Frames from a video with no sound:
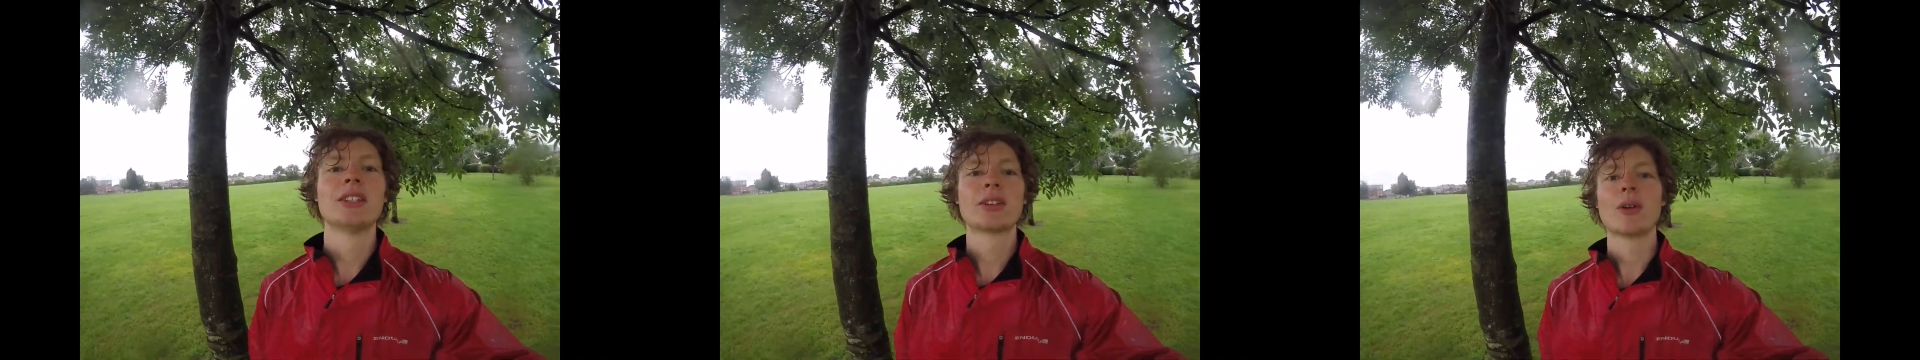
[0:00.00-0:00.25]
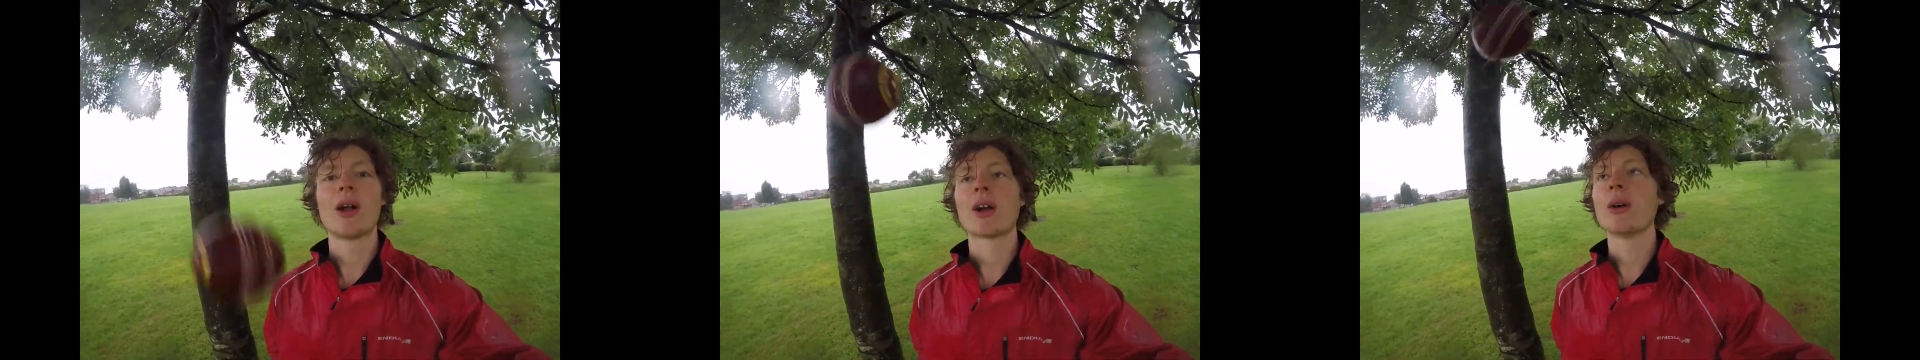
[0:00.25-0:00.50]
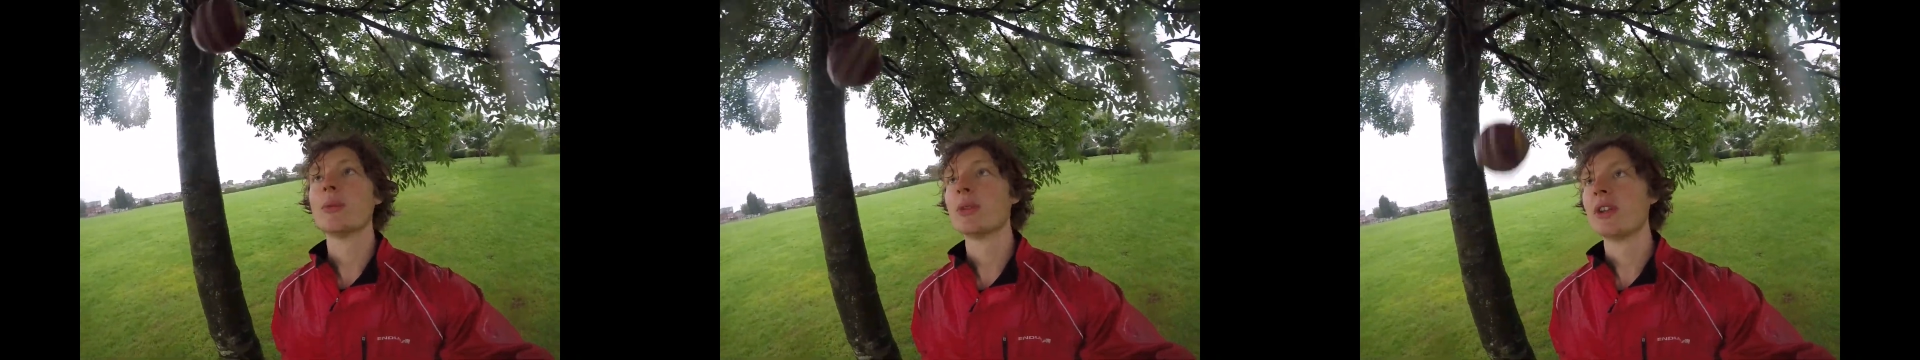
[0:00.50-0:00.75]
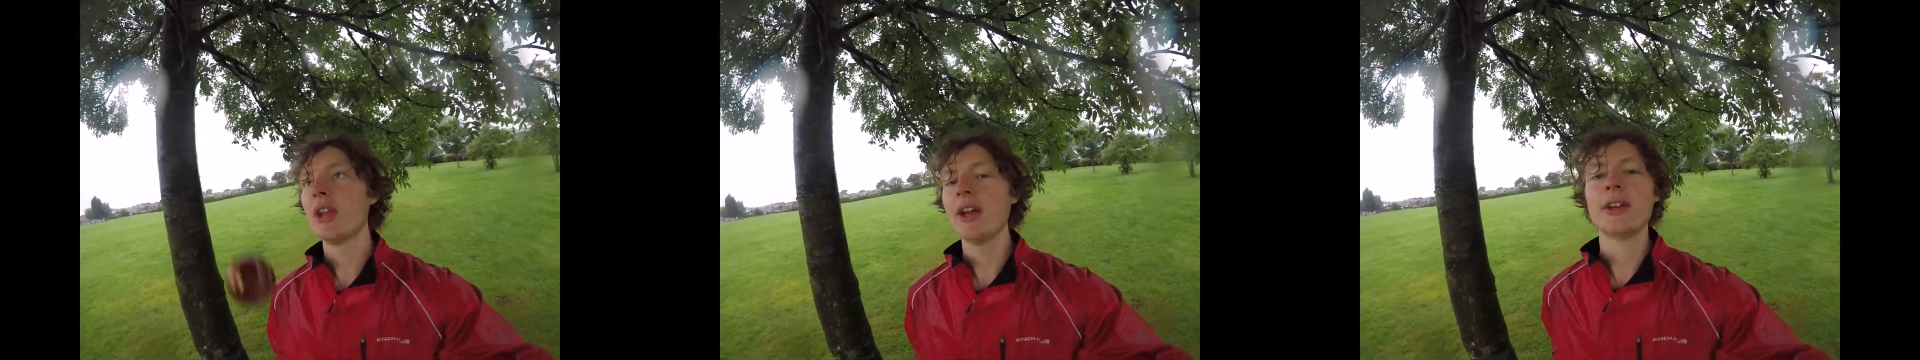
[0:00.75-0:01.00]
crack on
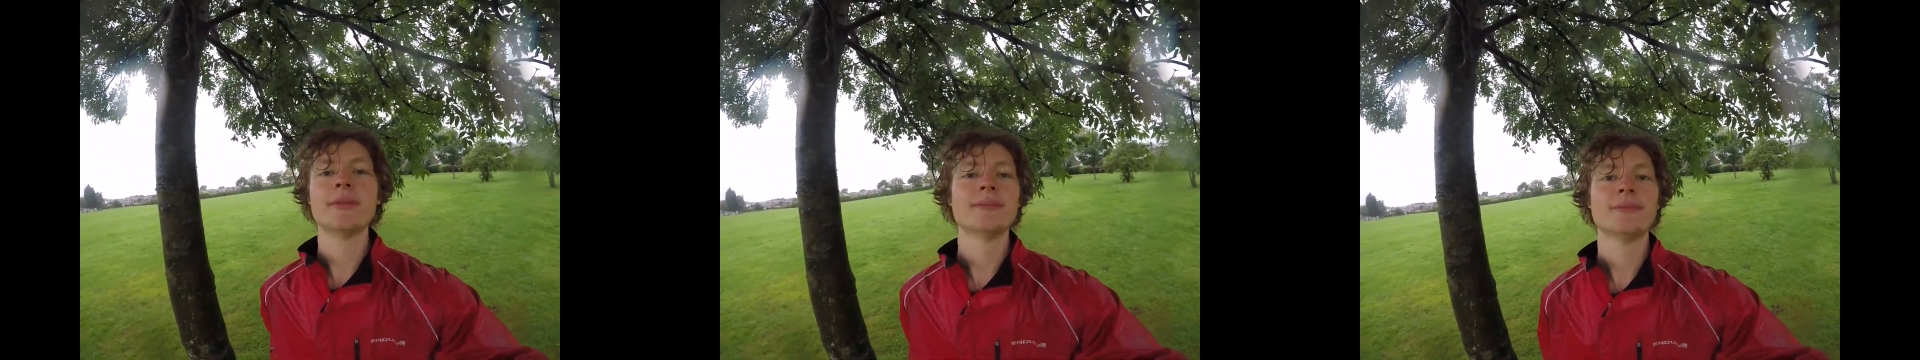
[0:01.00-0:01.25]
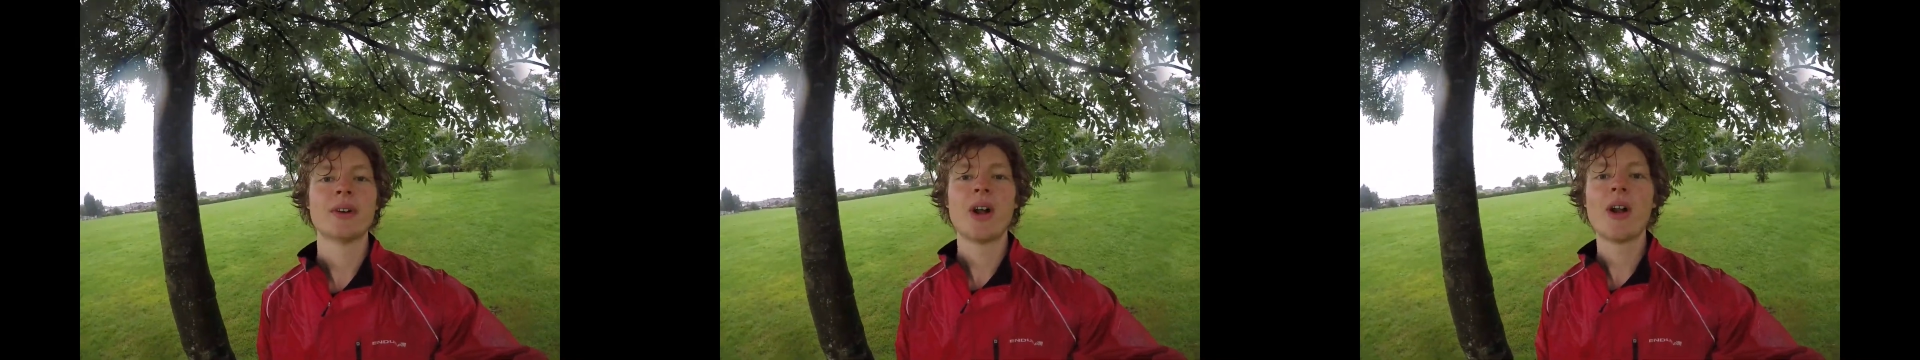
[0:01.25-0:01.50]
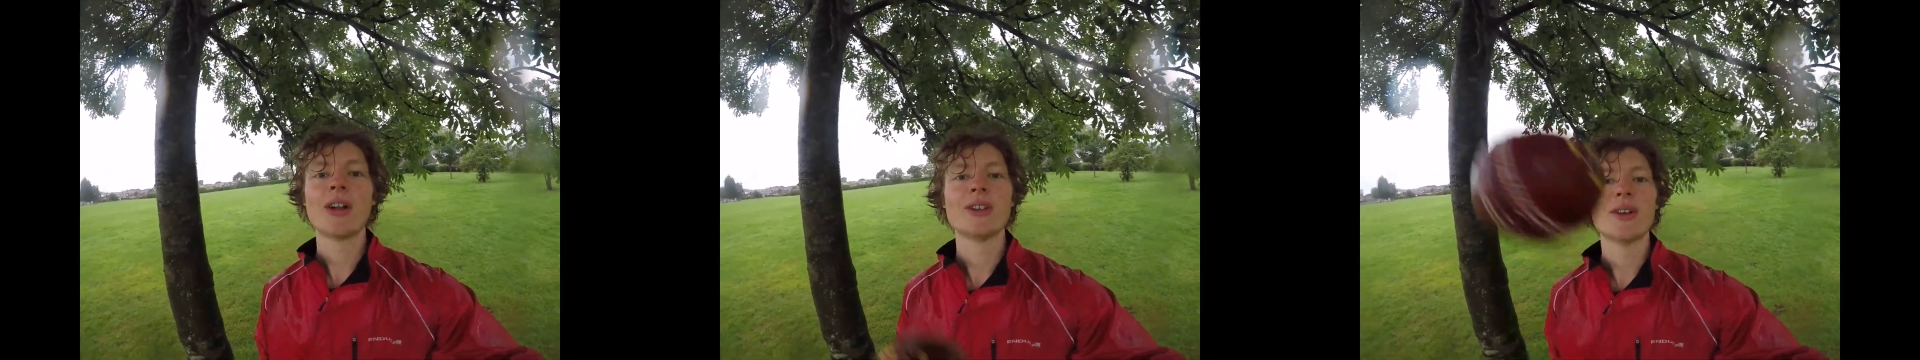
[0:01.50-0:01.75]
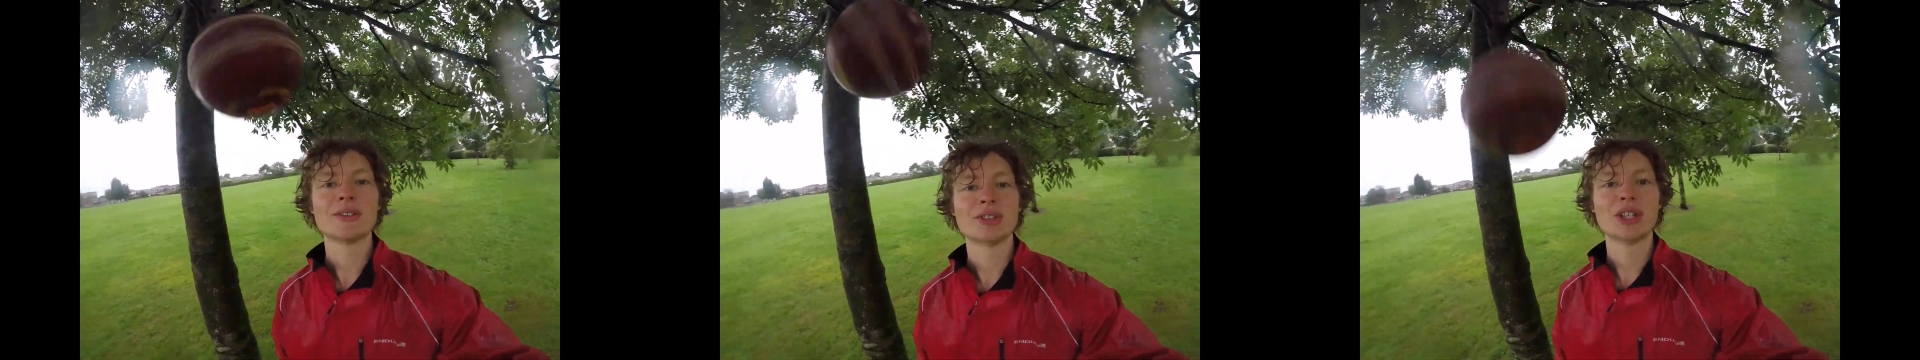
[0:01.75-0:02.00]
with the day. Alright, you
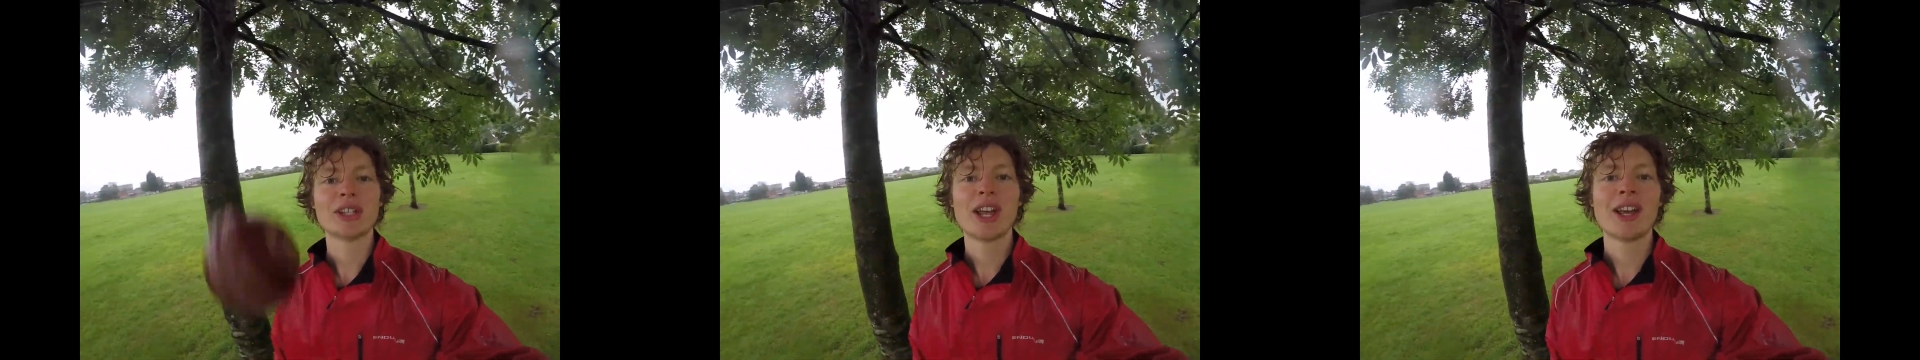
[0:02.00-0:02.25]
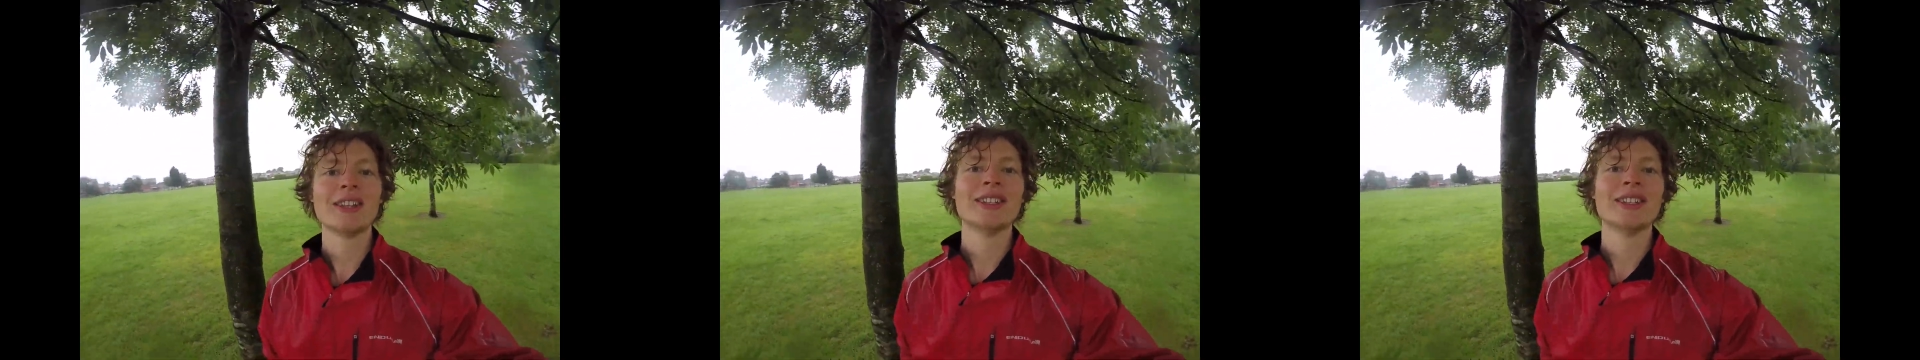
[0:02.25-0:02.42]
have a sick day.